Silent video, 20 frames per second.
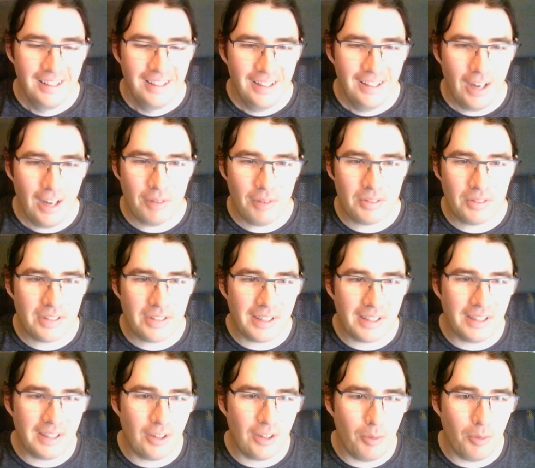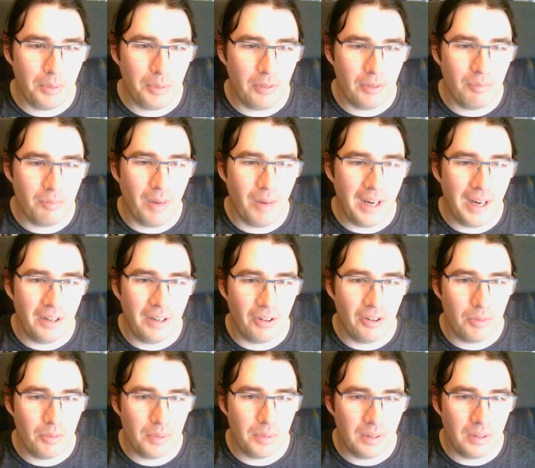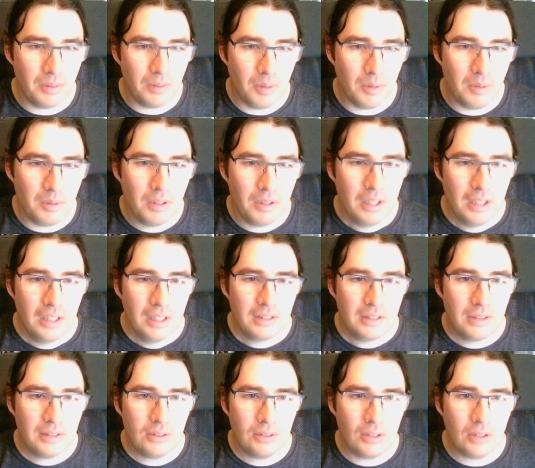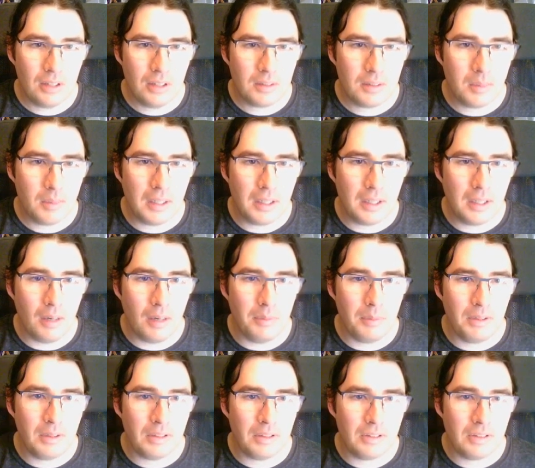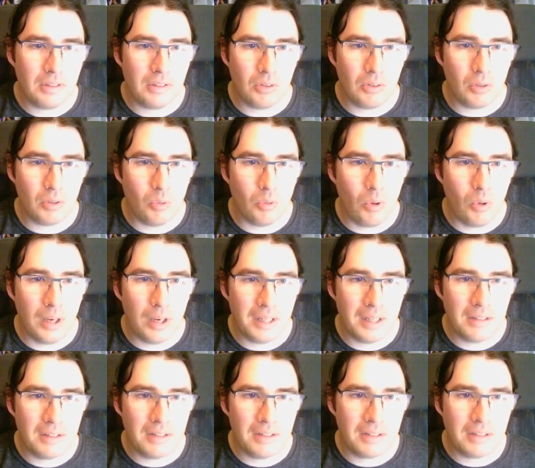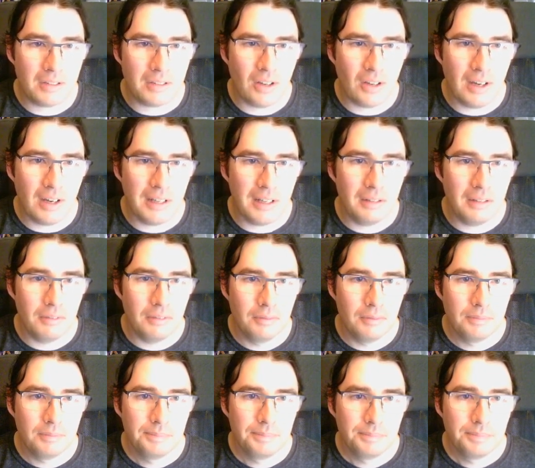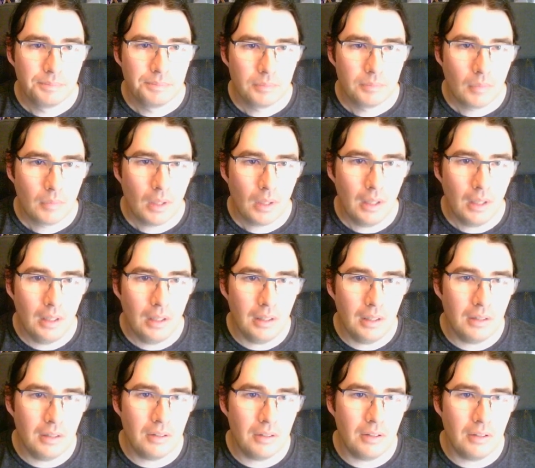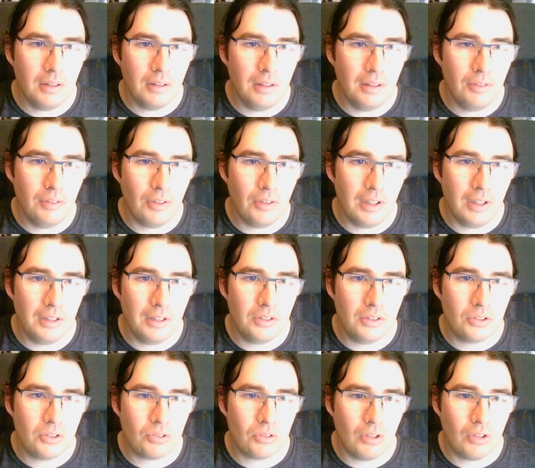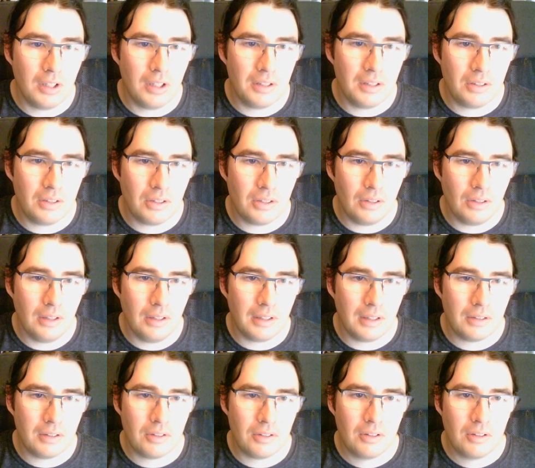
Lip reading: have a second copy of Maya open at the moment. It's a little hard to make out, but you can see all the warheads inside. And if I try and select,